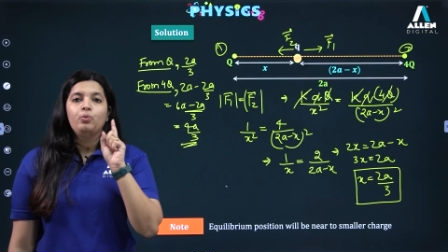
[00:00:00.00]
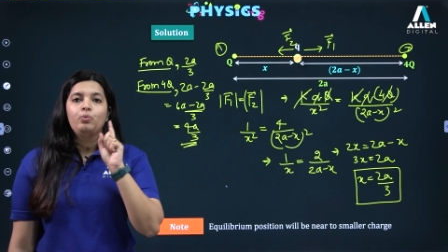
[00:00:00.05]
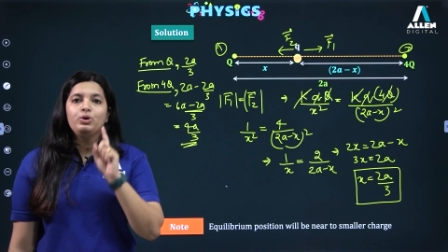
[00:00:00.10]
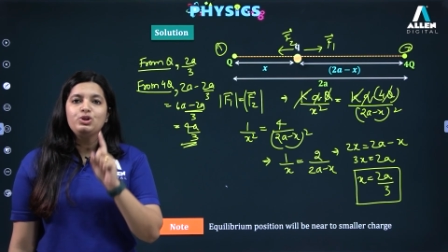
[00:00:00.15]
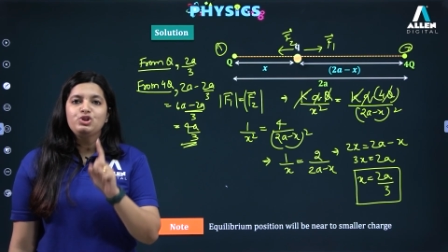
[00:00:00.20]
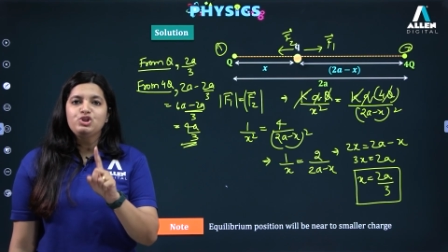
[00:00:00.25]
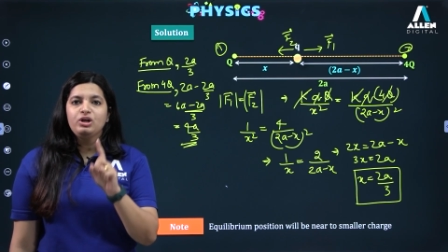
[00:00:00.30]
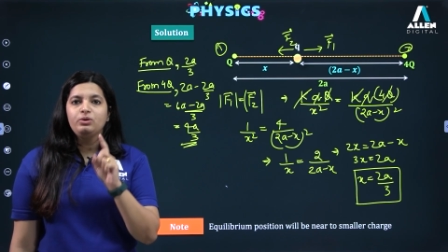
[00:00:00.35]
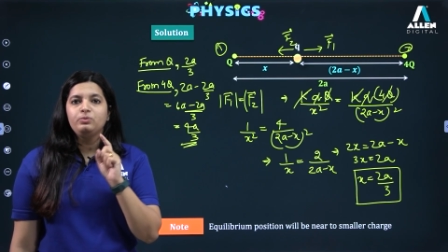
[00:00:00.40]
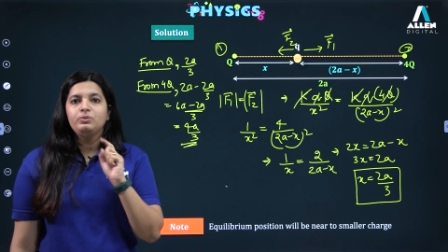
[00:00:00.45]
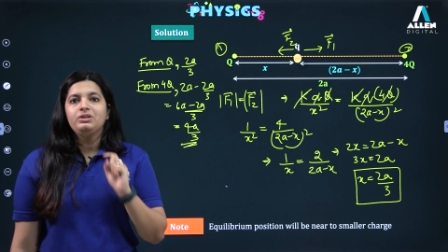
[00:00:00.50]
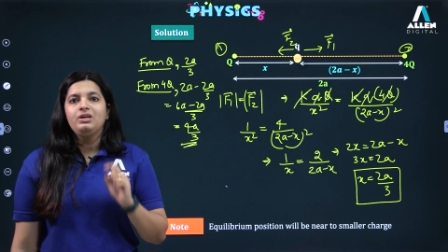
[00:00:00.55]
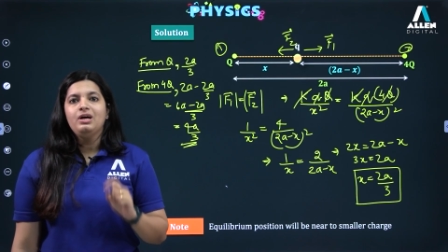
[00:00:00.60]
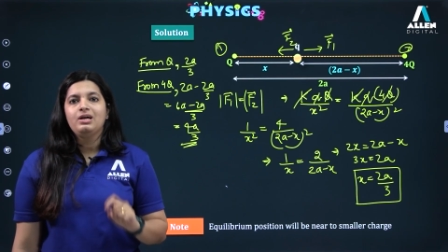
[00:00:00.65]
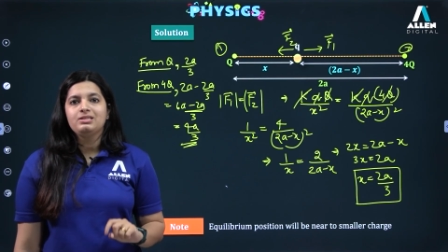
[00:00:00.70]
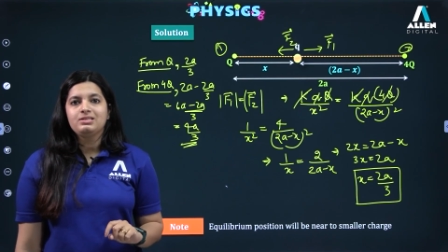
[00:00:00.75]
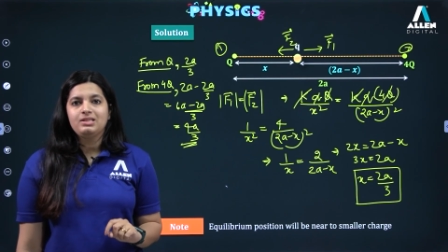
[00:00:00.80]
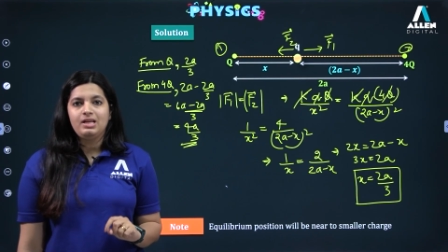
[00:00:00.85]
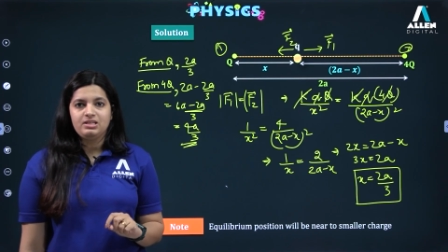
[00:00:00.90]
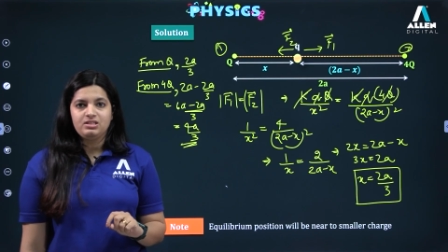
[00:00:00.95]
whichever
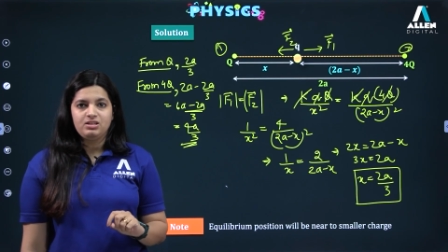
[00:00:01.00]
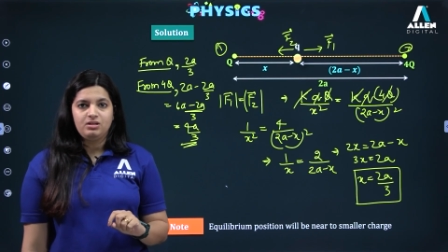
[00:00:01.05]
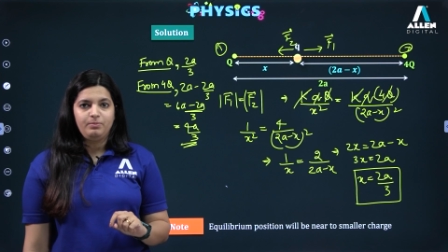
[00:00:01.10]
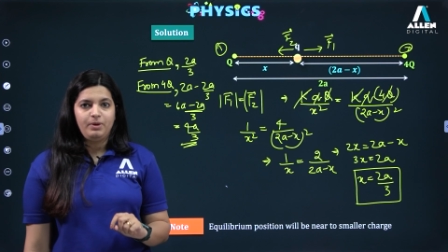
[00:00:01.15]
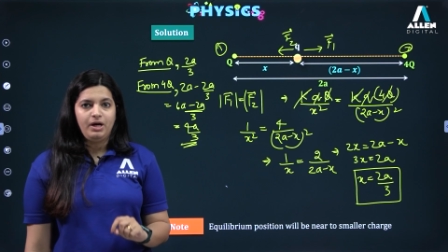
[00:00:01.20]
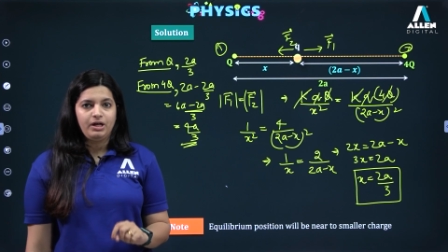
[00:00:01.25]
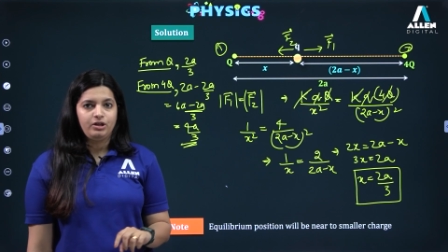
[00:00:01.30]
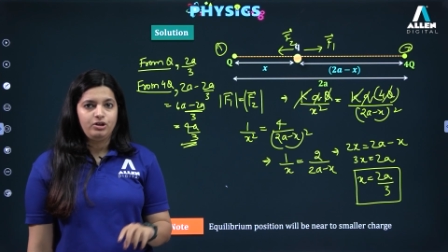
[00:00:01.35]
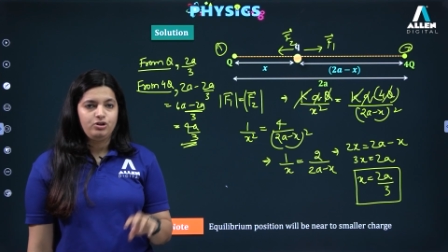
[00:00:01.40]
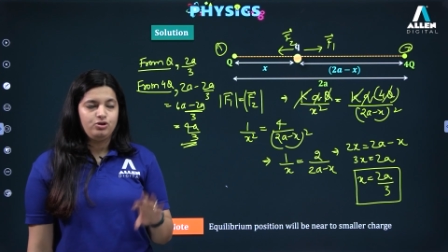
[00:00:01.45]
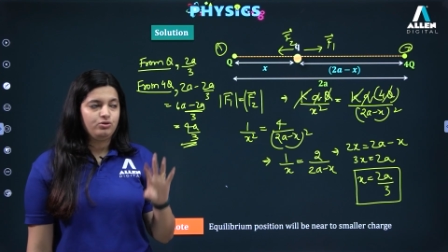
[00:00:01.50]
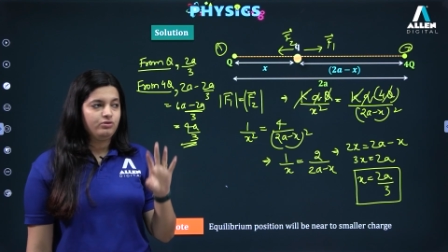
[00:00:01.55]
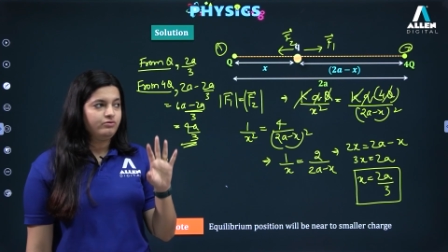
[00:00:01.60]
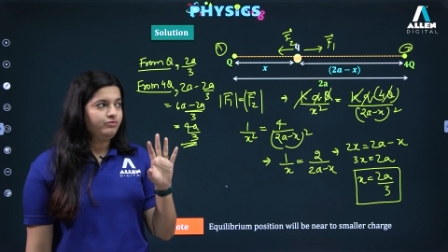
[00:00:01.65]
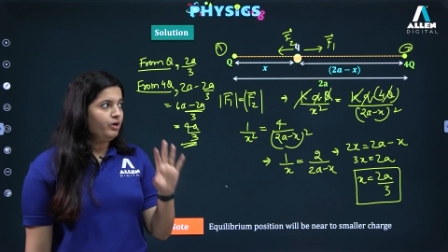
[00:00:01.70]
has lesser magnitude.